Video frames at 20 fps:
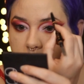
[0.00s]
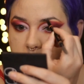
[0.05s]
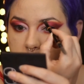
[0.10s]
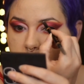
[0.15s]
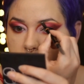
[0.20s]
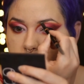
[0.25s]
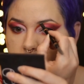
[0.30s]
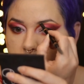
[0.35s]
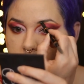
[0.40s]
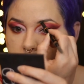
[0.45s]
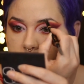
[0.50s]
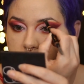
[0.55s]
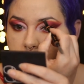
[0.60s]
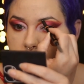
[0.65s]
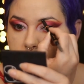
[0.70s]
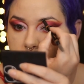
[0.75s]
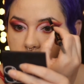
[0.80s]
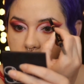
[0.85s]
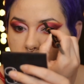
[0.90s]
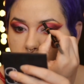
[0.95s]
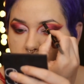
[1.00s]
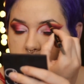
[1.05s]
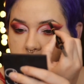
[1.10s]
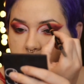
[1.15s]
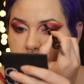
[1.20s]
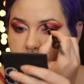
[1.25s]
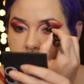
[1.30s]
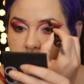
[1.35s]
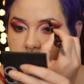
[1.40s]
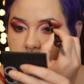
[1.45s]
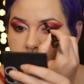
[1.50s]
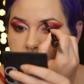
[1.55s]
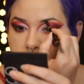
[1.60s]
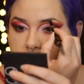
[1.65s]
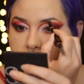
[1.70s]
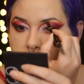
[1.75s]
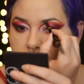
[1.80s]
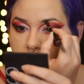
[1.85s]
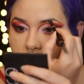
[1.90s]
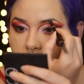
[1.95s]
and definition. Well, not definition,
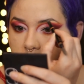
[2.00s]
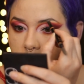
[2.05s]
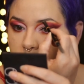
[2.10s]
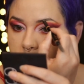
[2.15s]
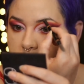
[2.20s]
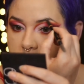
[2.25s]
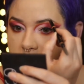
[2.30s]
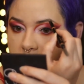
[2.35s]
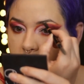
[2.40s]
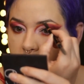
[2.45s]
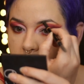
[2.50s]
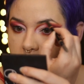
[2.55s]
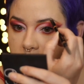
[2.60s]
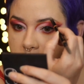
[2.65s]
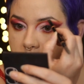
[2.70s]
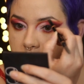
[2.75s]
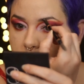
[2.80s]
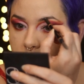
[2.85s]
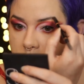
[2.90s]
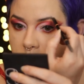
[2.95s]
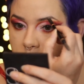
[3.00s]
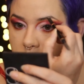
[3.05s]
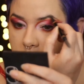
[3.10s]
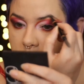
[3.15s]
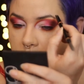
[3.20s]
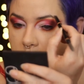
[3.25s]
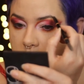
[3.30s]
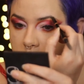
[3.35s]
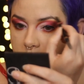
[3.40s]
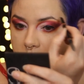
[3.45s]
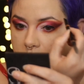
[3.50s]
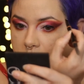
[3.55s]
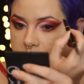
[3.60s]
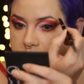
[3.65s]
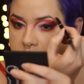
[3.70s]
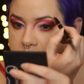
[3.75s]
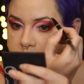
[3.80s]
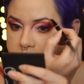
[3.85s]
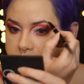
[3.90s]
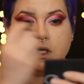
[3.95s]
but a little more depth, a little more color.
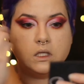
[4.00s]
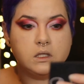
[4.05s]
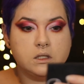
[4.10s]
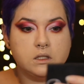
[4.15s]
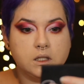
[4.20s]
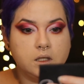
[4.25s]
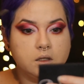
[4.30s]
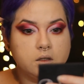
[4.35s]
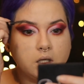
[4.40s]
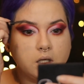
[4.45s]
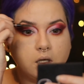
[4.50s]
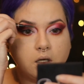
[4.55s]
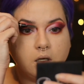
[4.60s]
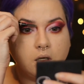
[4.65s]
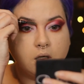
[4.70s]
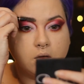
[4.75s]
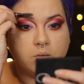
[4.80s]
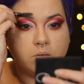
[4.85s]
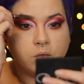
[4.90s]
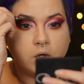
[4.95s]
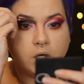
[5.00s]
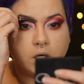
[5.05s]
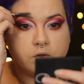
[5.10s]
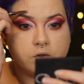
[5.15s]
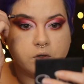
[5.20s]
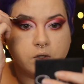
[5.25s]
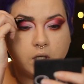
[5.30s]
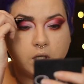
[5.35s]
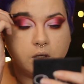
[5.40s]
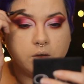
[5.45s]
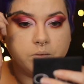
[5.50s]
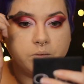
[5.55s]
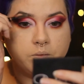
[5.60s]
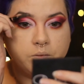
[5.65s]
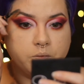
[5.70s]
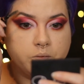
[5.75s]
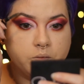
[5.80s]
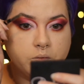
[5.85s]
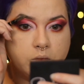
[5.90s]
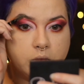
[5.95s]
And see, ta-da, brows are done.